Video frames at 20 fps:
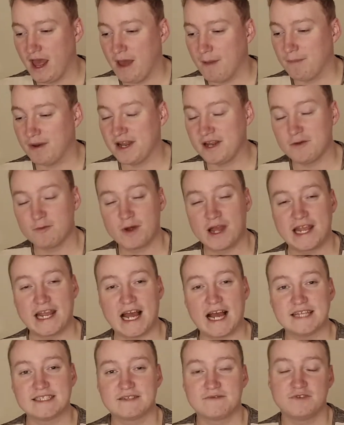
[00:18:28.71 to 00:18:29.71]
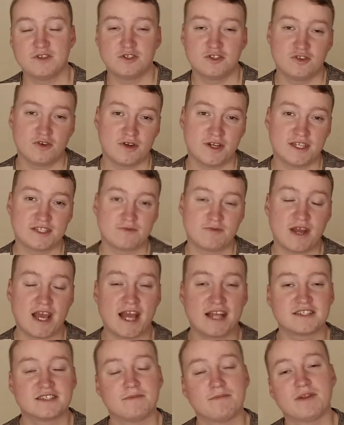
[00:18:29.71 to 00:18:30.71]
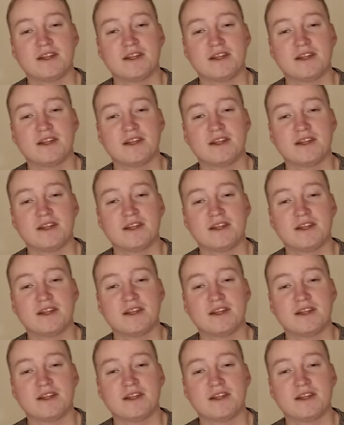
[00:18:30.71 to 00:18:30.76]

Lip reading: But anyway, guys, if you enjoyed this reaction,